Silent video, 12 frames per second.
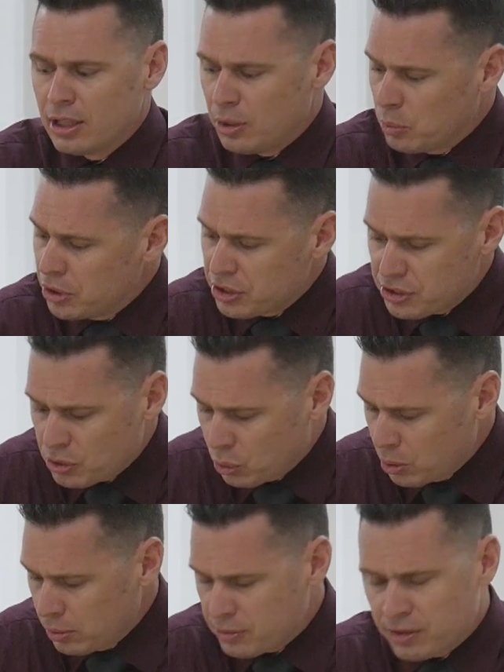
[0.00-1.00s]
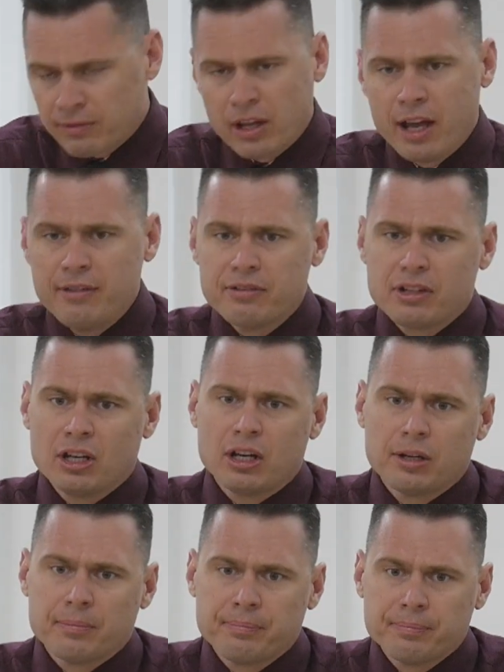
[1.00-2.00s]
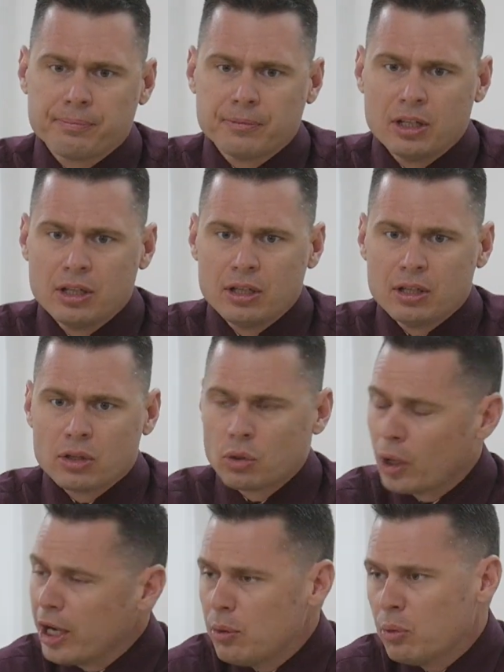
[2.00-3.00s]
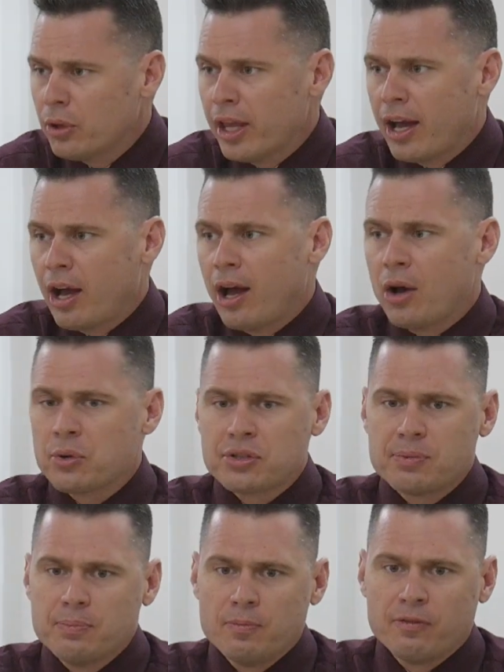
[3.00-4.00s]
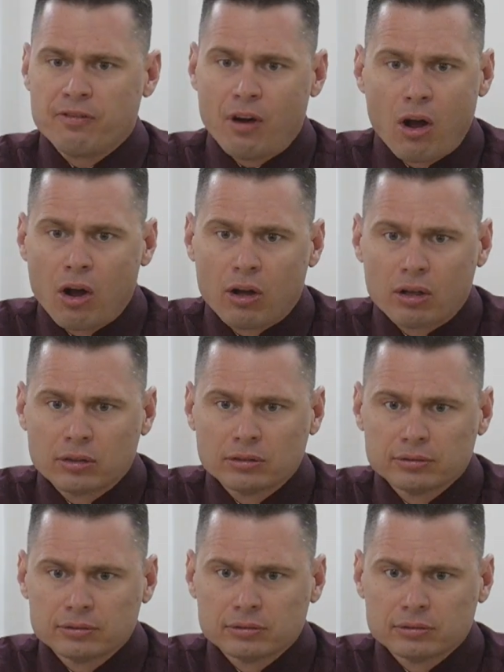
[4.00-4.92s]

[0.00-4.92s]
And when the storms of life come, great will that house fall.